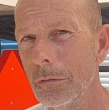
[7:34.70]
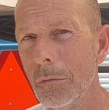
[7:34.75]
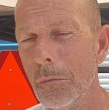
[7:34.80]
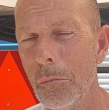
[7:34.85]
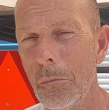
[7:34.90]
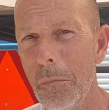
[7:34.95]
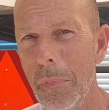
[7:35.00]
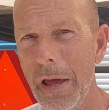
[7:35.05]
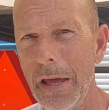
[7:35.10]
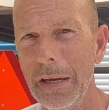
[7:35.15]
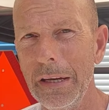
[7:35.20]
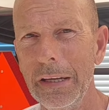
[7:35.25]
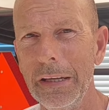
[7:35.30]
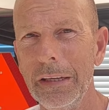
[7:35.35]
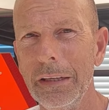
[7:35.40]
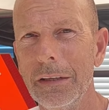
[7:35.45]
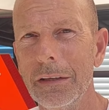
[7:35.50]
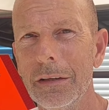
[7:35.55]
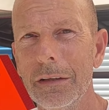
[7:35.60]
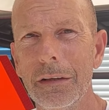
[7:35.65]

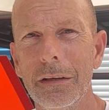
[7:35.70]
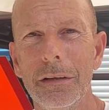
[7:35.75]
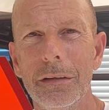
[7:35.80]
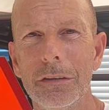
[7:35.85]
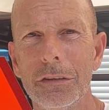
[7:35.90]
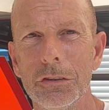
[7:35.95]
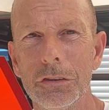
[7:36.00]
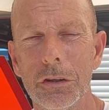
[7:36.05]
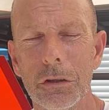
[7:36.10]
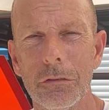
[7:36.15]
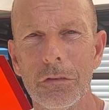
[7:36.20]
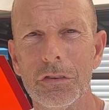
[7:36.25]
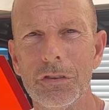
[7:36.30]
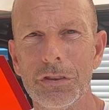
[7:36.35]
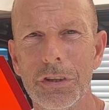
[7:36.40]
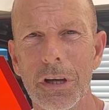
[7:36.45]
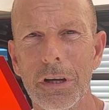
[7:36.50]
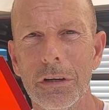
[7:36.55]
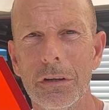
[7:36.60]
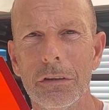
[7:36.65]
many service
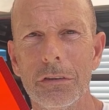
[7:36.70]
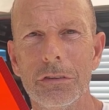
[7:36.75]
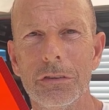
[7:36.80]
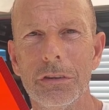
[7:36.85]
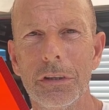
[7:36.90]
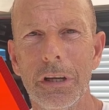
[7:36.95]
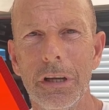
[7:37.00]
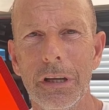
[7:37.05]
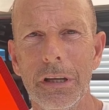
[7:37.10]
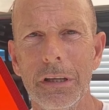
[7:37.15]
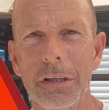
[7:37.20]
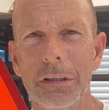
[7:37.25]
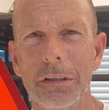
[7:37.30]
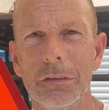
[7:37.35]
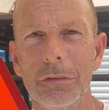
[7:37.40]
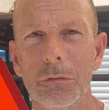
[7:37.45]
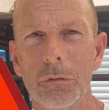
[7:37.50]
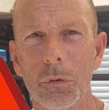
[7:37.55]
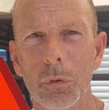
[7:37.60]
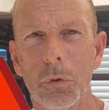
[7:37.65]
centers
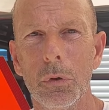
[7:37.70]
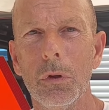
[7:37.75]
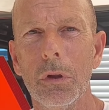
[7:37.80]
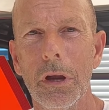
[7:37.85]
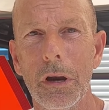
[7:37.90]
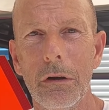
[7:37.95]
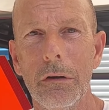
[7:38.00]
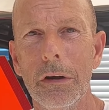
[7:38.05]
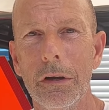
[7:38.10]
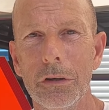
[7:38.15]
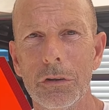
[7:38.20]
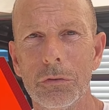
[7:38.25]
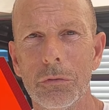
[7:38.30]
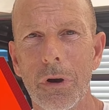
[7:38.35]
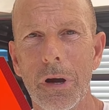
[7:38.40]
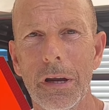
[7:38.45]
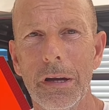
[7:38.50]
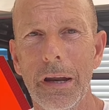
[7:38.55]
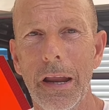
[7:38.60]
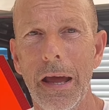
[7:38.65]
in rural areas
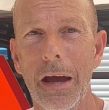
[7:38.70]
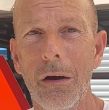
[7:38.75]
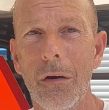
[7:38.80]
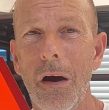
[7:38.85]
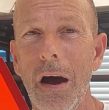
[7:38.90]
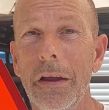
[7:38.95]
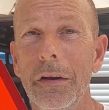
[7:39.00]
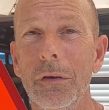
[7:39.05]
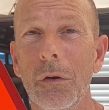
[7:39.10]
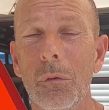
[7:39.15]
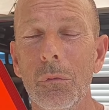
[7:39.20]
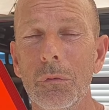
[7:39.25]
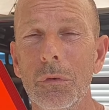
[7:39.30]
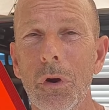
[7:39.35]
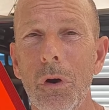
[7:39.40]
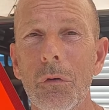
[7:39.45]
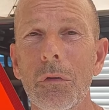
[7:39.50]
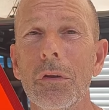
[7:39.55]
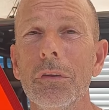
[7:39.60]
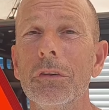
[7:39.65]
right now. I don't
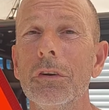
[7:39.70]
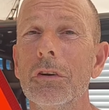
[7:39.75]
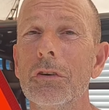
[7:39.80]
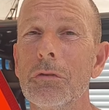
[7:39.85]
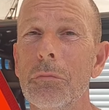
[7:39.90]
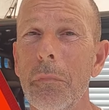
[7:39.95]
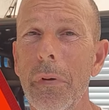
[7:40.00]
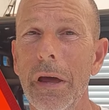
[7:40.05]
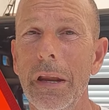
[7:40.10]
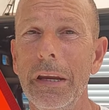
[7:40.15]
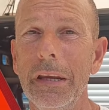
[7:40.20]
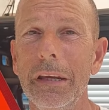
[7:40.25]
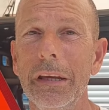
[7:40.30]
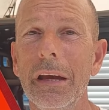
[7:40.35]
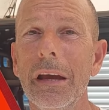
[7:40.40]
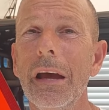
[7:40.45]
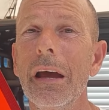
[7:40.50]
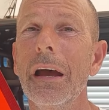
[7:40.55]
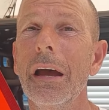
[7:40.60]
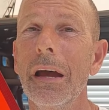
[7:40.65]
know that there's many
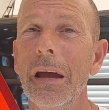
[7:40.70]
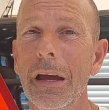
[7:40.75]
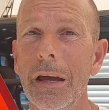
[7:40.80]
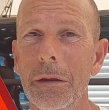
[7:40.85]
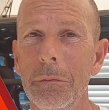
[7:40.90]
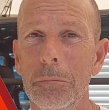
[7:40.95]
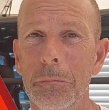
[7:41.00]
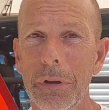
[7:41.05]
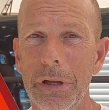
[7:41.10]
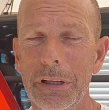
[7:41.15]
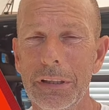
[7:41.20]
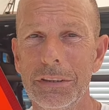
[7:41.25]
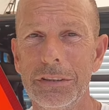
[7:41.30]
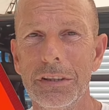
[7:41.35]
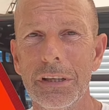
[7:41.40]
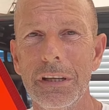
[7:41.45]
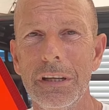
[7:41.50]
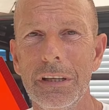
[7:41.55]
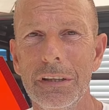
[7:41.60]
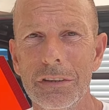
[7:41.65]
in big
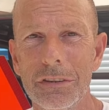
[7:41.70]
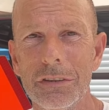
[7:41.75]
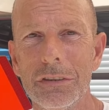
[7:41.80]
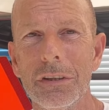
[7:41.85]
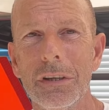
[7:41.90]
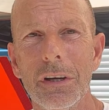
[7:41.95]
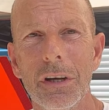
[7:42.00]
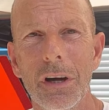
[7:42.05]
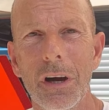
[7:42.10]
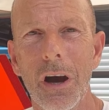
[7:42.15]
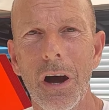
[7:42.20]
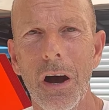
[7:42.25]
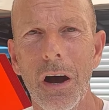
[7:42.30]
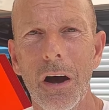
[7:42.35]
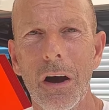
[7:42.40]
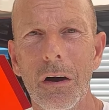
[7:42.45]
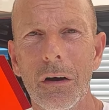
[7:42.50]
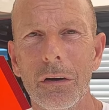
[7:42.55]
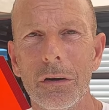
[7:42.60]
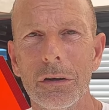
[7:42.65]
cities
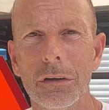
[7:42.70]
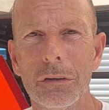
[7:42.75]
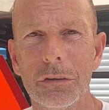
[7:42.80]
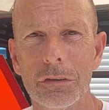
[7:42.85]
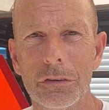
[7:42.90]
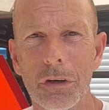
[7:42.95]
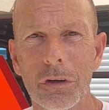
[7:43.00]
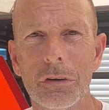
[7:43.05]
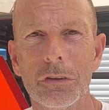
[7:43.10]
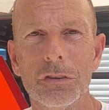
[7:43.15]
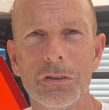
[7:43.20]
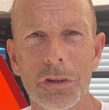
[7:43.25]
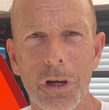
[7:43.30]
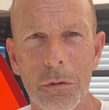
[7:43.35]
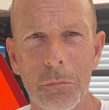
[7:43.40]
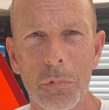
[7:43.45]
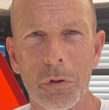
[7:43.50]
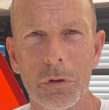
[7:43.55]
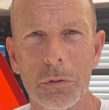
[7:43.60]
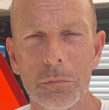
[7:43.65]
or
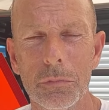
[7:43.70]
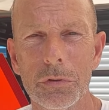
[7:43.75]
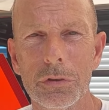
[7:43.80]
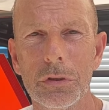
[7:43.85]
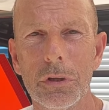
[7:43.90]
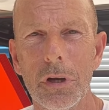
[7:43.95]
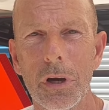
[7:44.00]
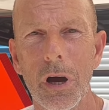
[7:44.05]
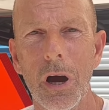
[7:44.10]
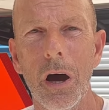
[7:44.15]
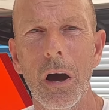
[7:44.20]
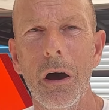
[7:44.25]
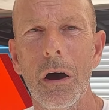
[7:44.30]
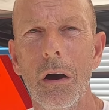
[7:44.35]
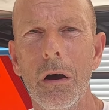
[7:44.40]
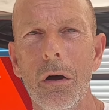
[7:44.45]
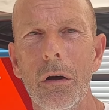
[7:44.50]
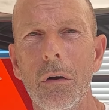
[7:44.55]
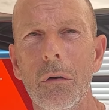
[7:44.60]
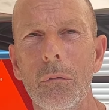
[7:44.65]
suburbs
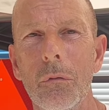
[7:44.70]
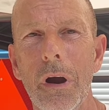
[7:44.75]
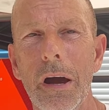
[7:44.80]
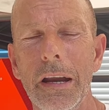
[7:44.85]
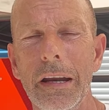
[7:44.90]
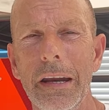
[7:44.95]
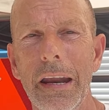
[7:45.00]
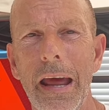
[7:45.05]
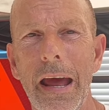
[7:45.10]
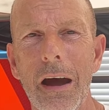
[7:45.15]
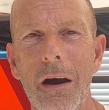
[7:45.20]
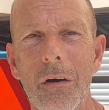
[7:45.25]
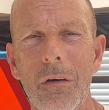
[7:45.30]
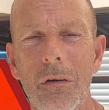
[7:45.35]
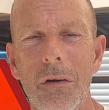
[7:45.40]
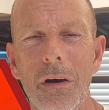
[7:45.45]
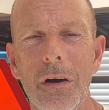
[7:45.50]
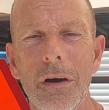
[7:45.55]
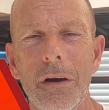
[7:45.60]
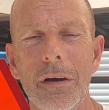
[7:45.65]
right now.